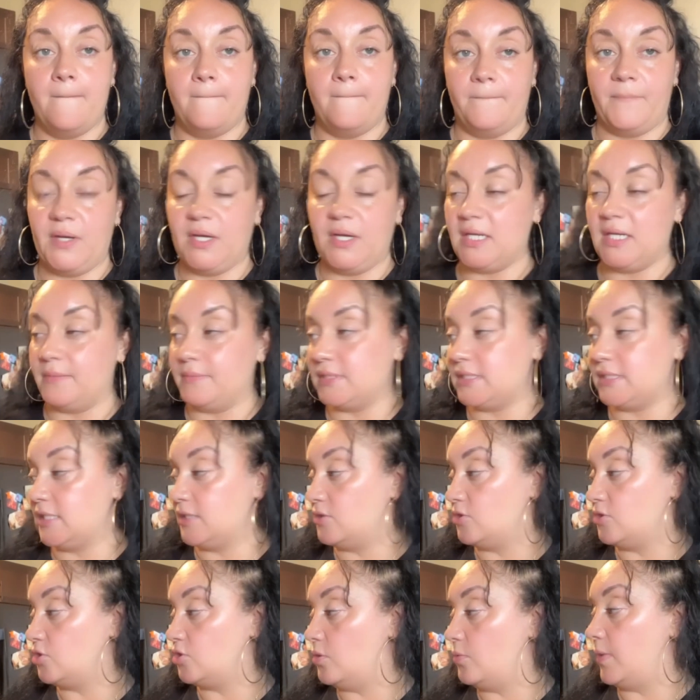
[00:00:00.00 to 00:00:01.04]
But I'm gonna take
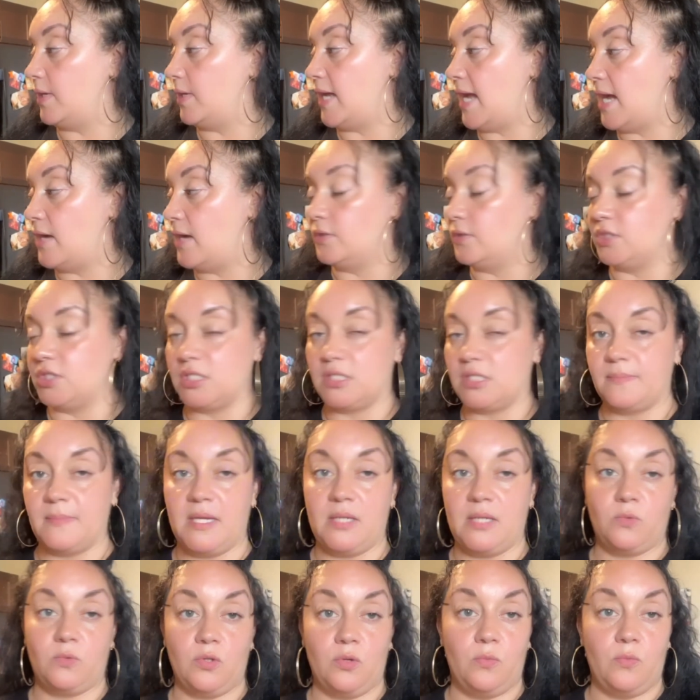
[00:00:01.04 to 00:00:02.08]
the short way out and just
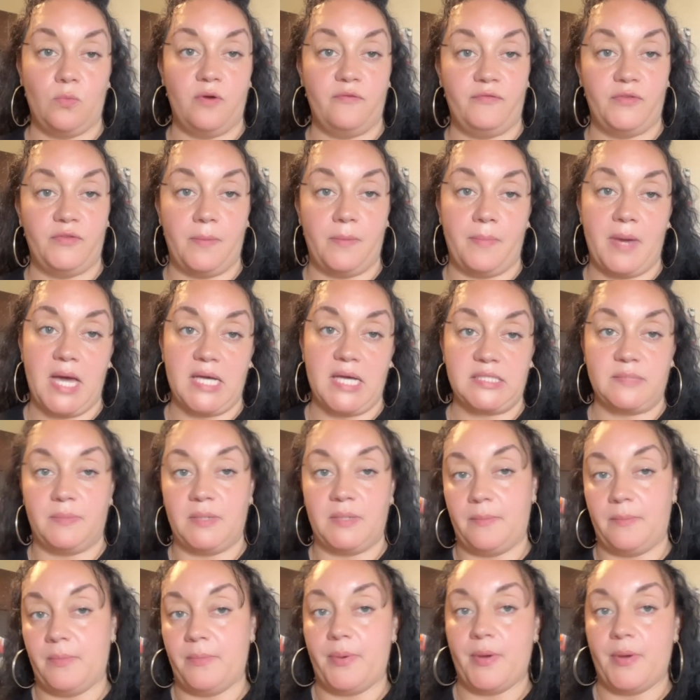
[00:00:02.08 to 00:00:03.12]
make the one from the box,
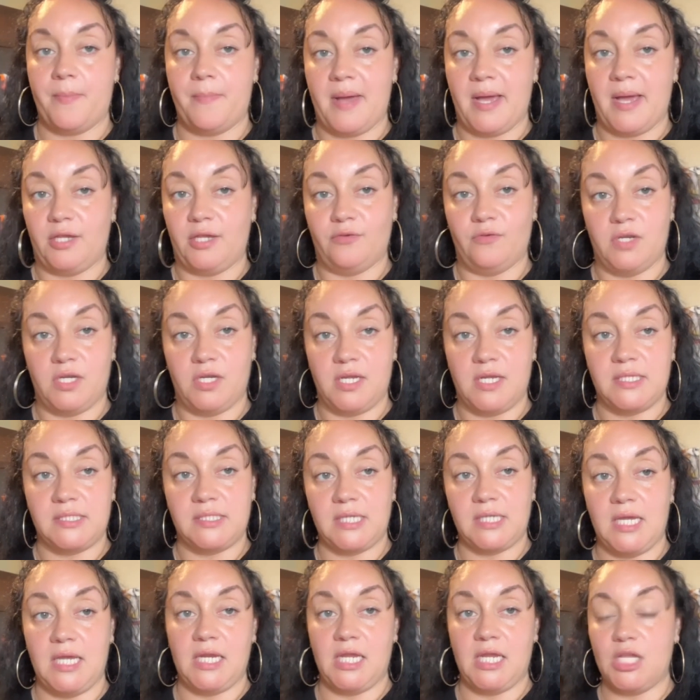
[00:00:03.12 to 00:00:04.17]
but I'm gonna put my
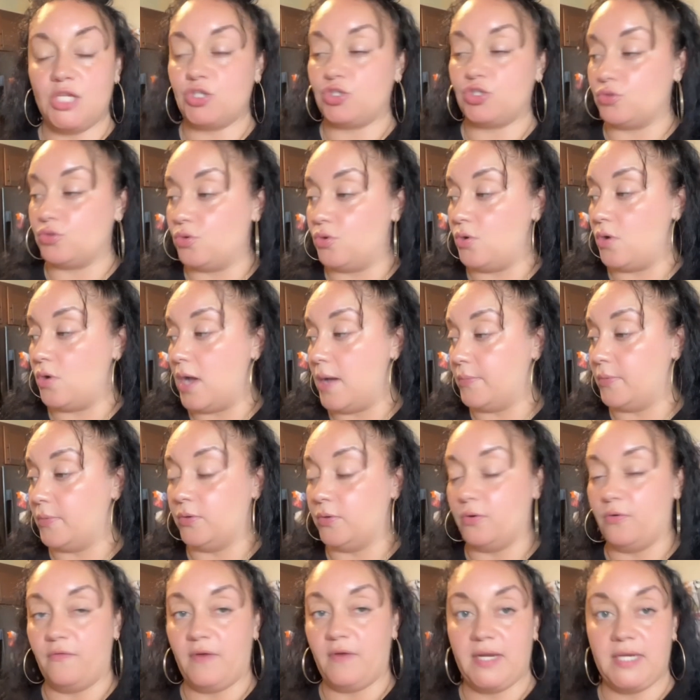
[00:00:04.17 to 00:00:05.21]
ingredients in it. So I'm
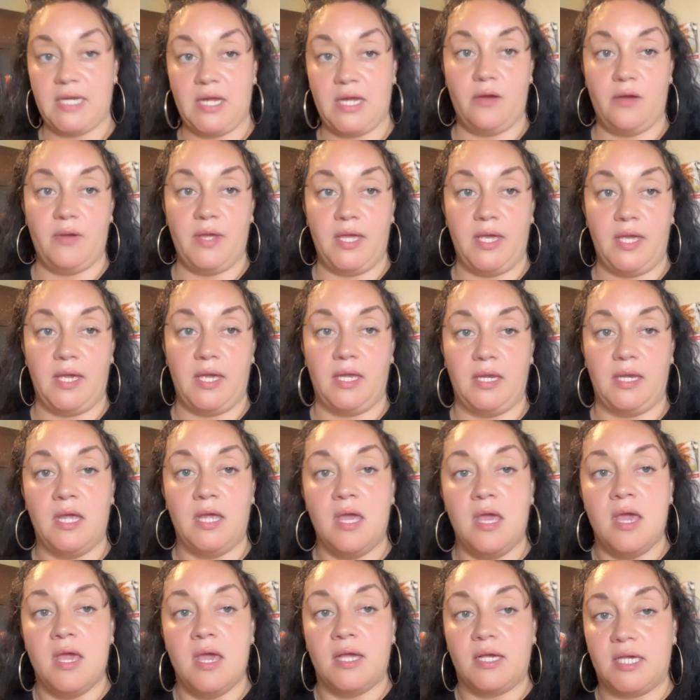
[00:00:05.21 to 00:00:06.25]
gonna go right now and
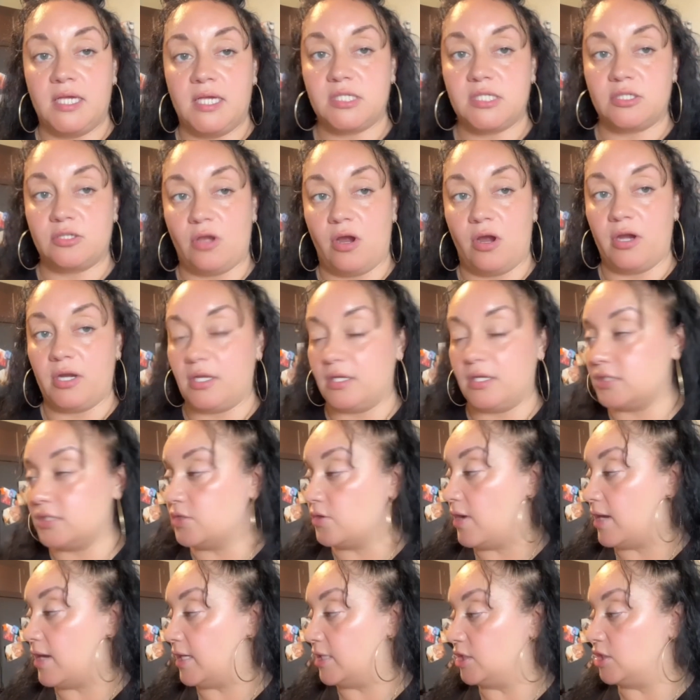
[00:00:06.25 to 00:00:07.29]
get started,
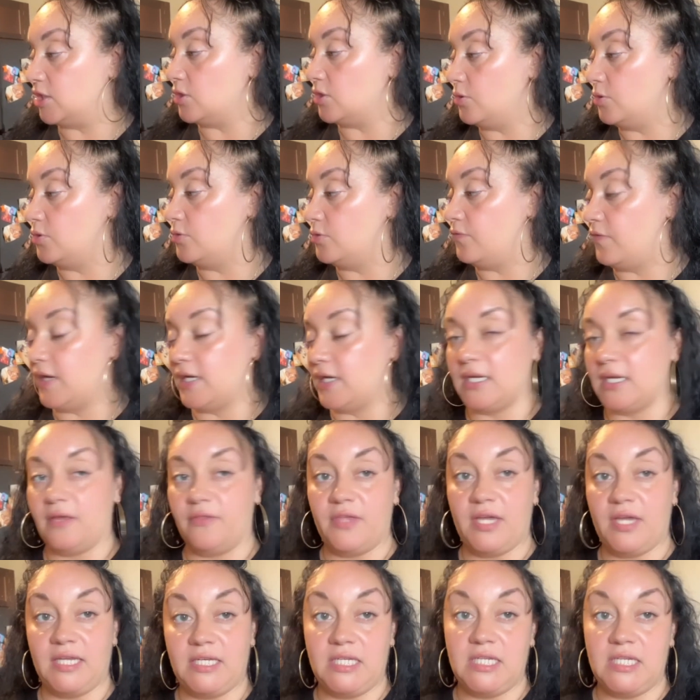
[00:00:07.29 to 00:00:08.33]
so I can show you right now
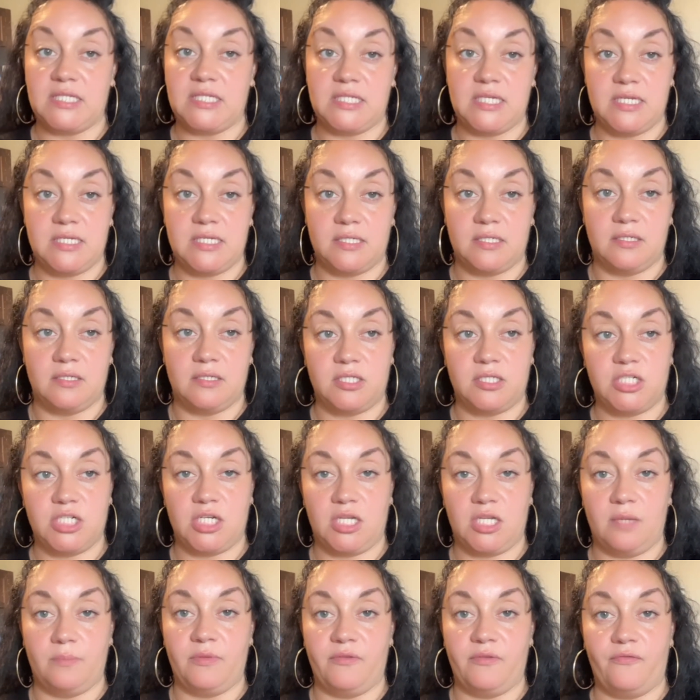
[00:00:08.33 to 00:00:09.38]
that I did season the
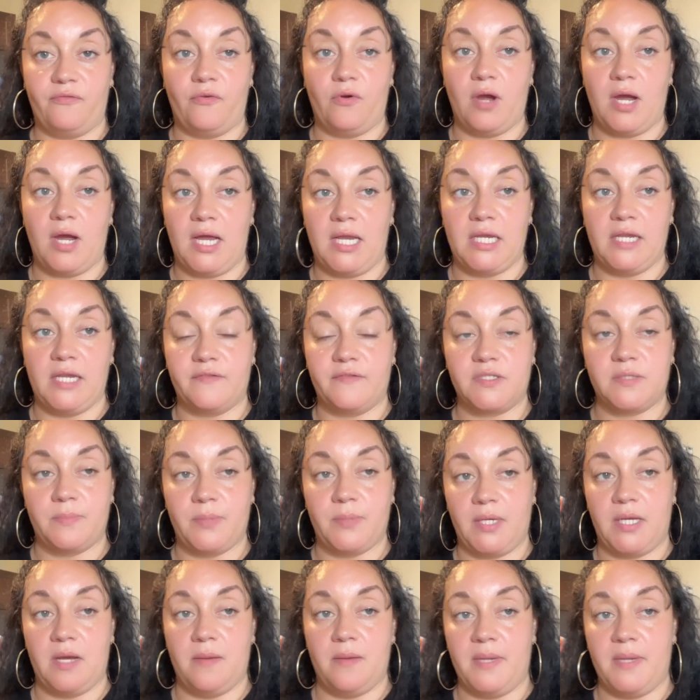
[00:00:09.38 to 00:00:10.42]
chicken before I left to
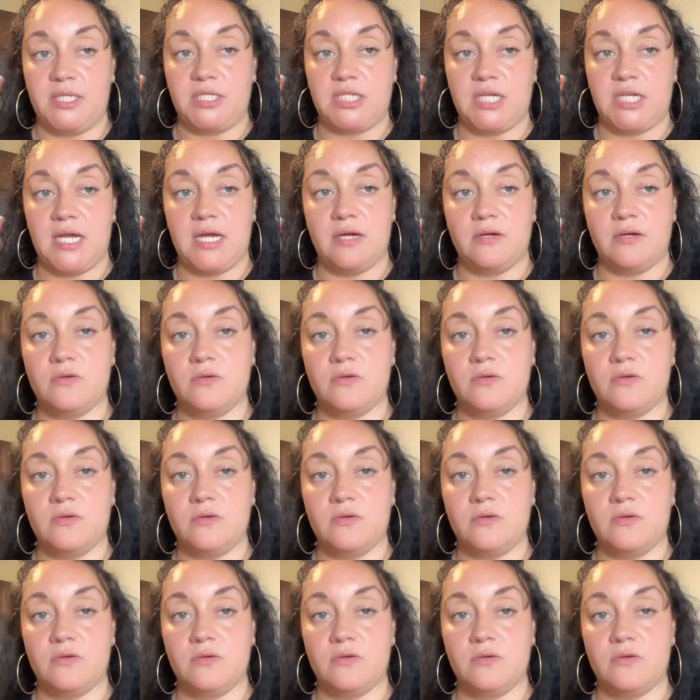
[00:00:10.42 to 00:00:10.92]
pick up my child.